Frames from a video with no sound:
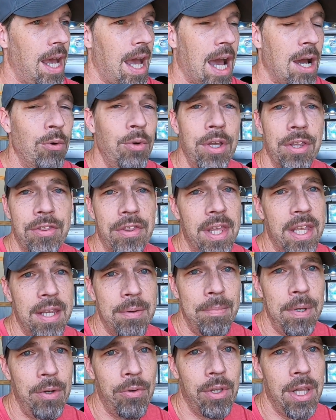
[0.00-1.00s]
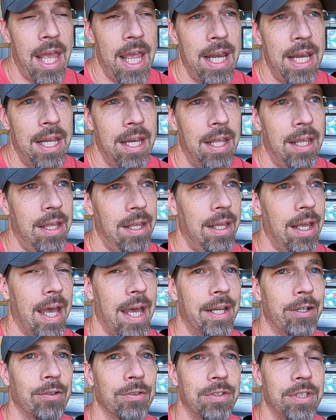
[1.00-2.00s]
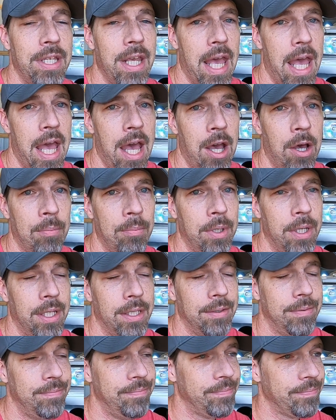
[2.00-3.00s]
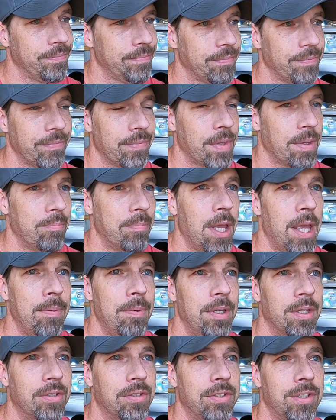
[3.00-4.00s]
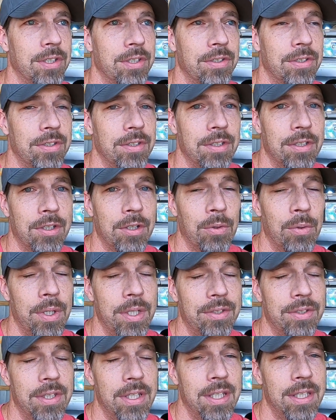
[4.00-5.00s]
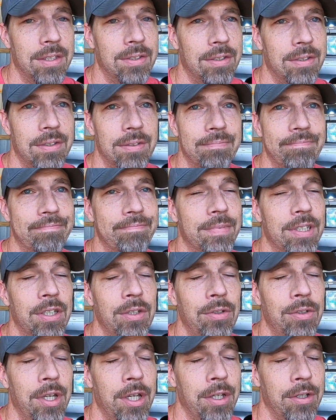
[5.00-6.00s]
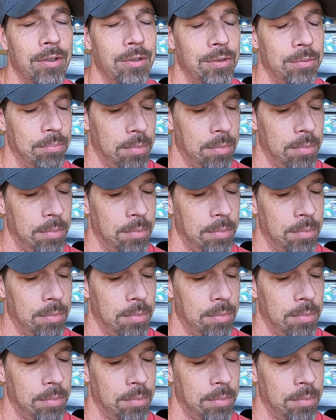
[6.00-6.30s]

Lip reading: I wouldn't think it'd be related. I don't see how, but maybe it's just coincidence. Who knows?